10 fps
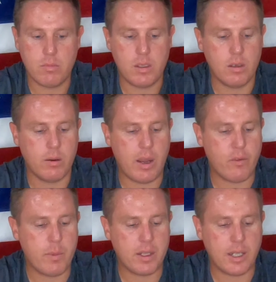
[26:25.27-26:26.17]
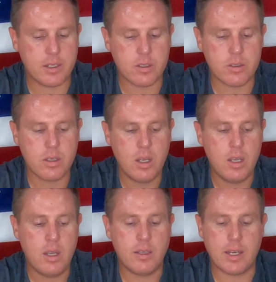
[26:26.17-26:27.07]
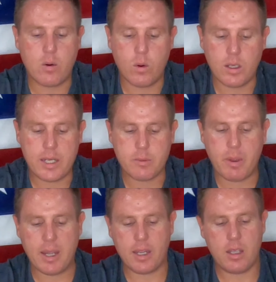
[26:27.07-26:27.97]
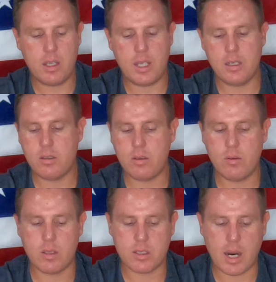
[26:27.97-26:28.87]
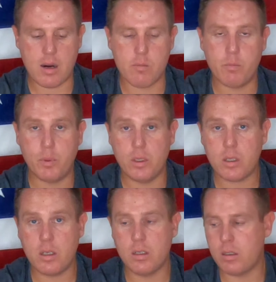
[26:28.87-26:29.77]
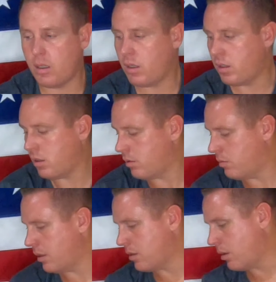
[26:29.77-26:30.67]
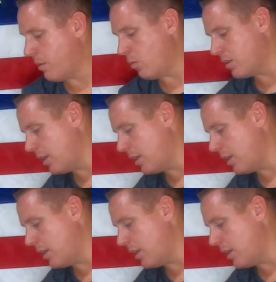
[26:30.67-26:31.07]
you know, alphabet letters. That correlates back into the Steyr book. Let's give me 1